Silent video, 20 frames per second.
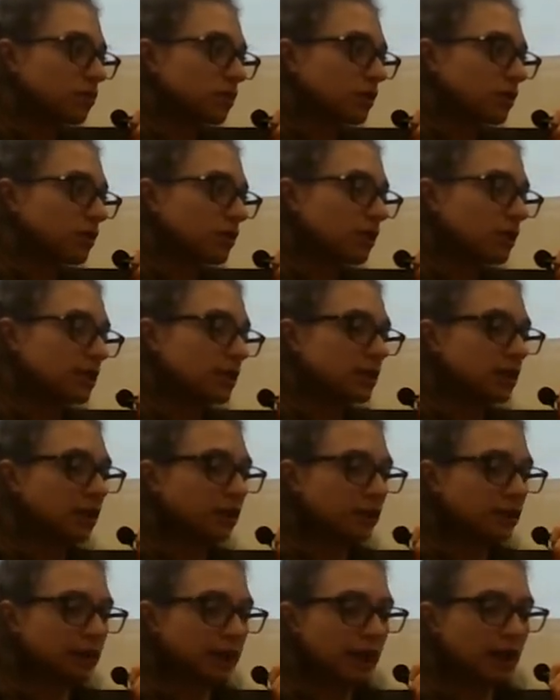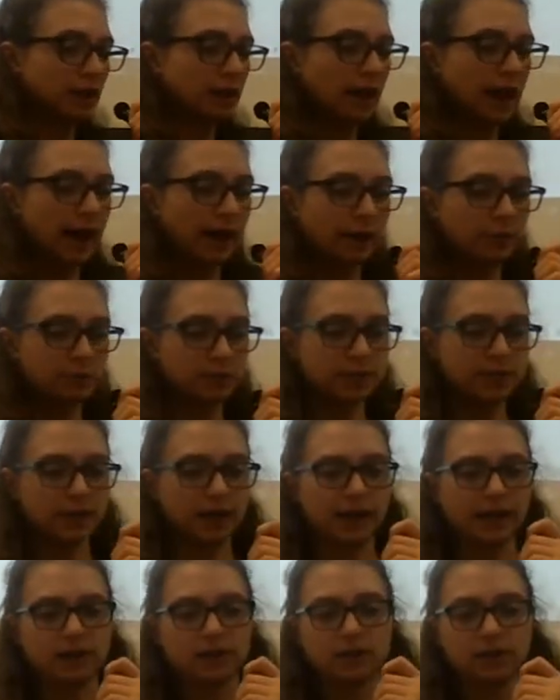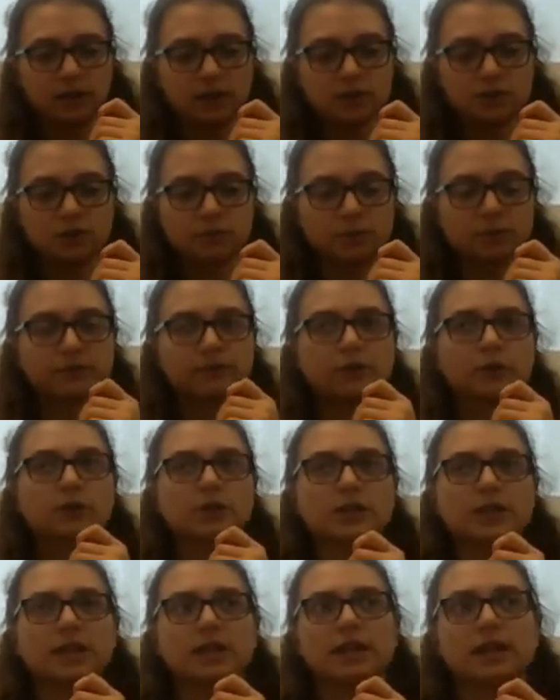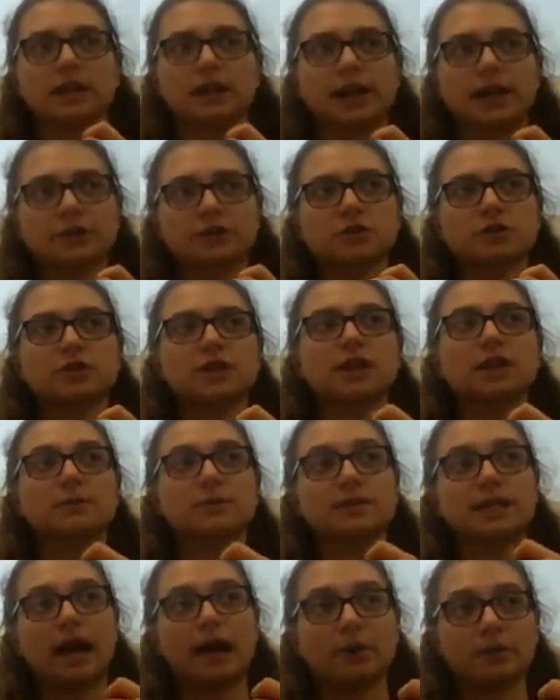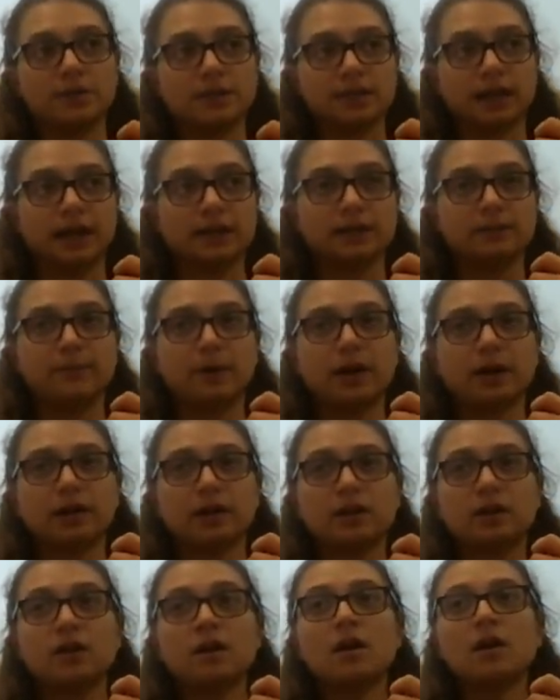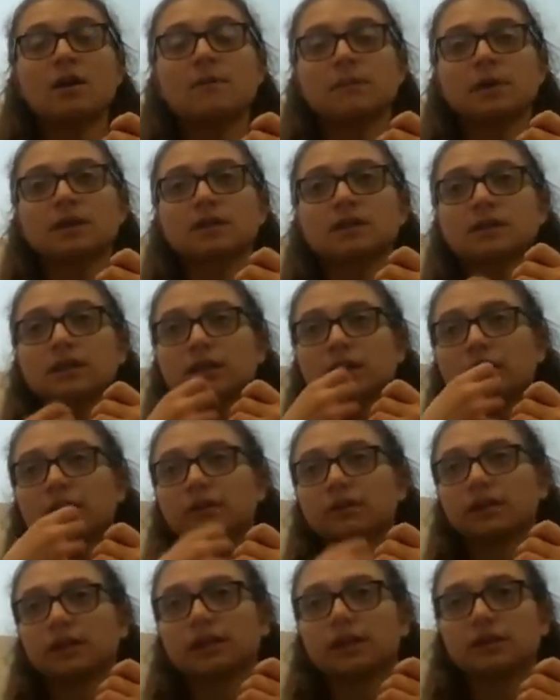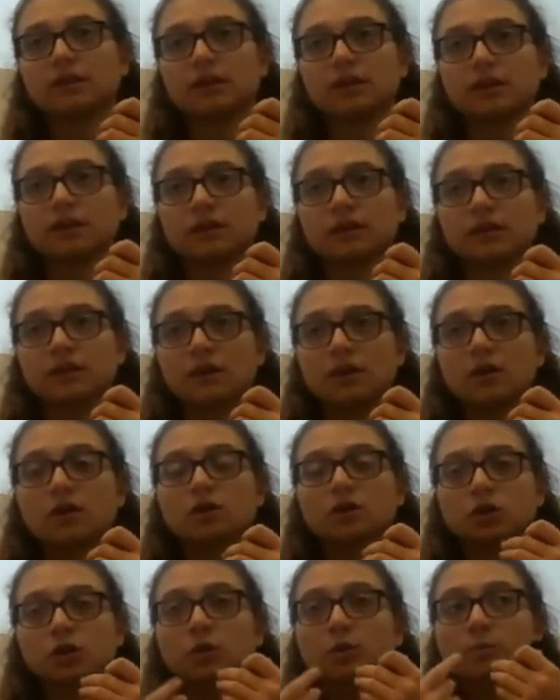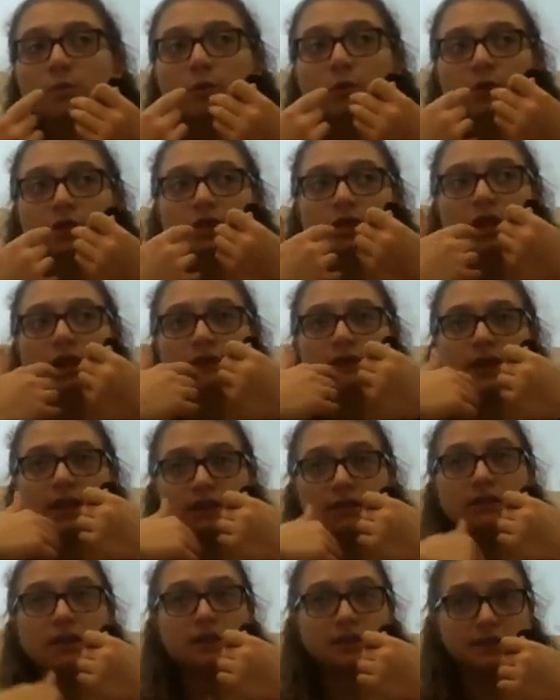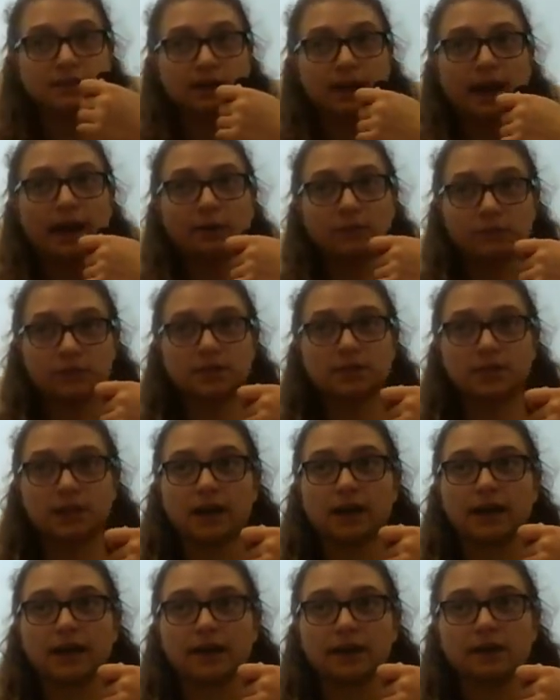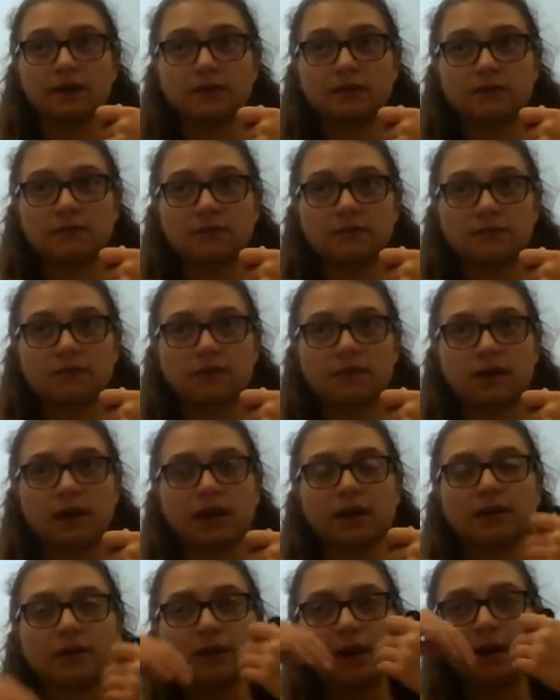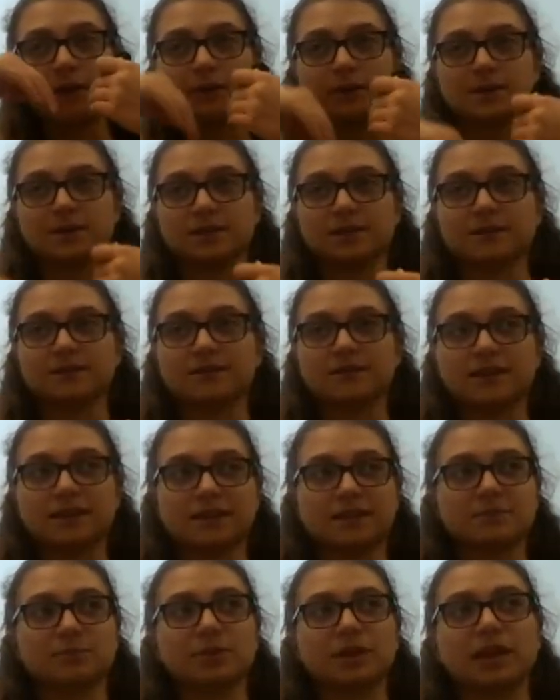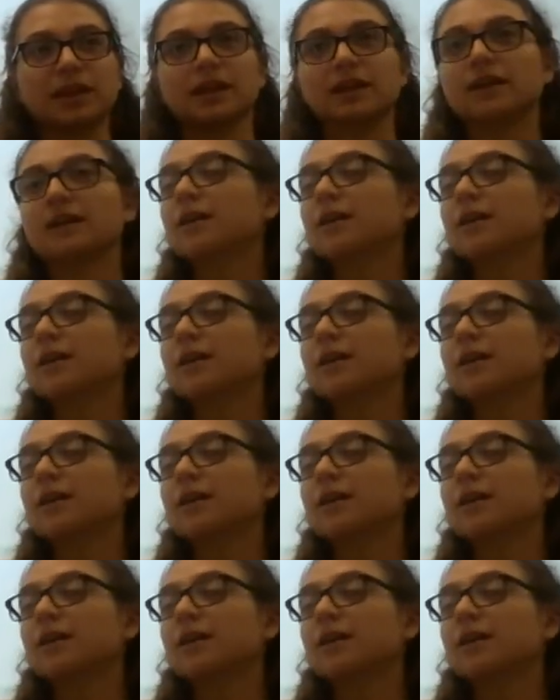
considered outside, like you would have heard Janet in lecture said it was outside the body, because literally the tube portion of it is outside. I don't know how else to explain it.